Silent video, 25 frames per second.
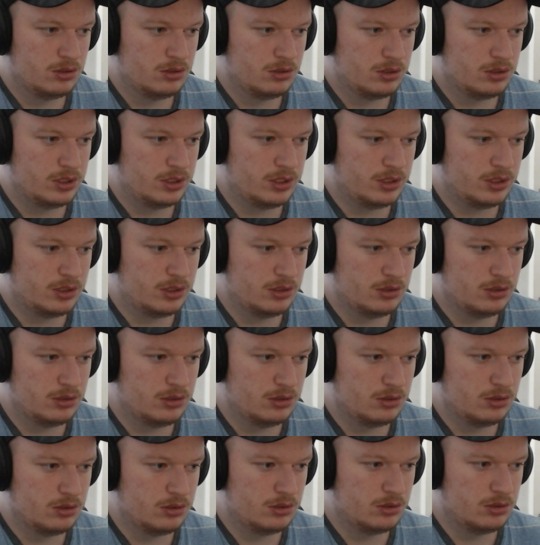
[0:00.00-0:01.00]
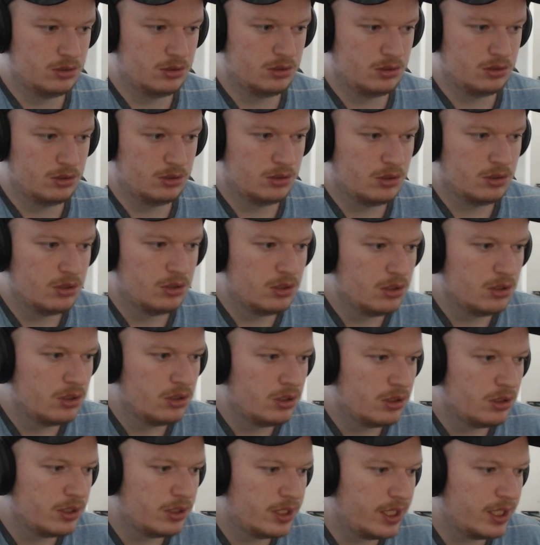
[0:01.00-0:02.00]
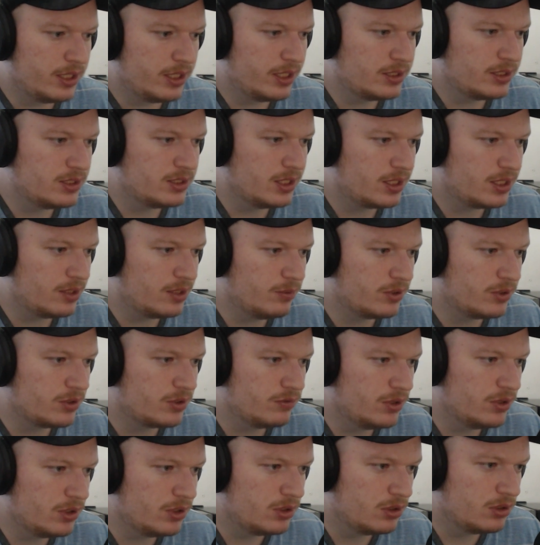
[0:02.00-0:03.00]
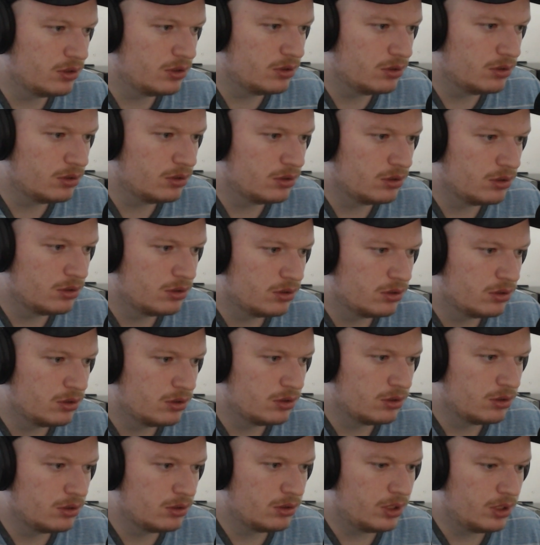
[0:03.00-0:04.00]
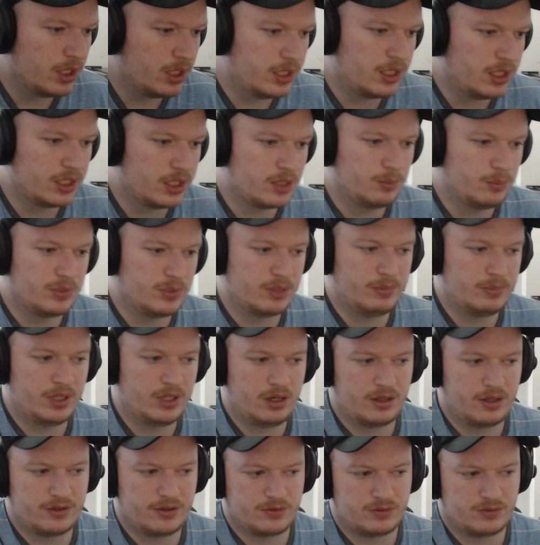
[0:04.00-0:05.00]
Here. Yeah, I like taking with the rook. And I can bring my other